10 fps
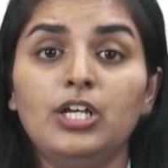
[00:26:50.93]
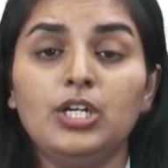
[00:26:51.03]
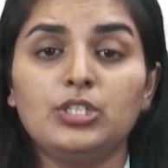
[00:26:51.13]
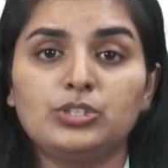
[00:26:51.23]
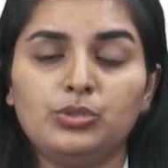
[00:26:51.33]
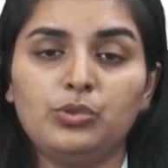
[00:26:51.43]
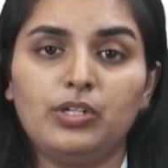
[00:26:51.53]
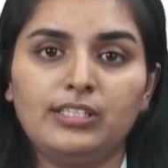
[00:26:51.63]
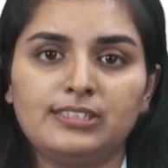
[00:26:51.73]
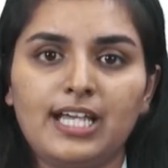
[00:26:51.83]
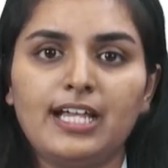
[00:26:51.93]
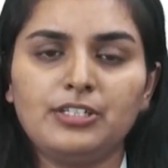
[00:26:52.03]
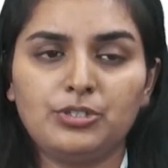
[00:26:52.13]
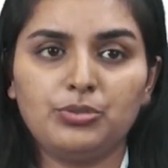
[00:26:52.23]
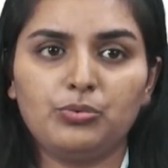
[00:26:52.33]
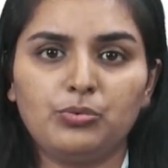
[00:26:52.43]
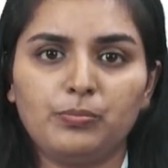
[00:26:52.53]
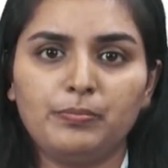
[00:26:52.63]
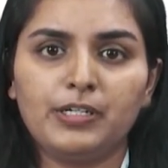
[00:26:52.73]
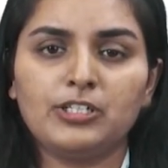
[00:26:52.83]
So that too,
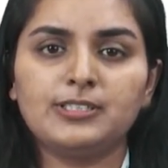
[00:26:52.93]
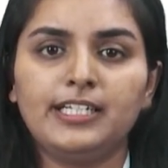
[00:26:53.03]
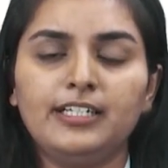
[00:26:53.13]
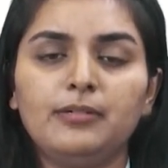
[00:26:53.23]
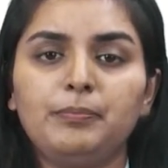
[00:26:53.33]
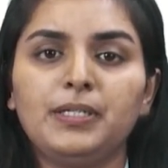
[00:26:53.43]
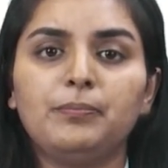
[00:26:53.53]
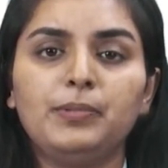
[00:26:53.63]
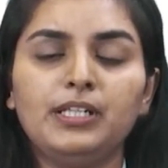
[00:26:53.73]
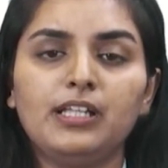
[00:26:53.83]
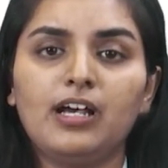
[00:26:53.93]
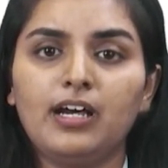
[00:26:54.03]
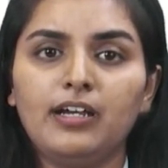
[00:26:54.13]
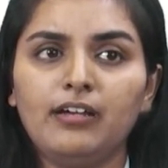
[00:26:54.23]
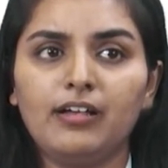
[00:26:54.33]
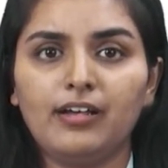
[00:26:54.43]
because here people are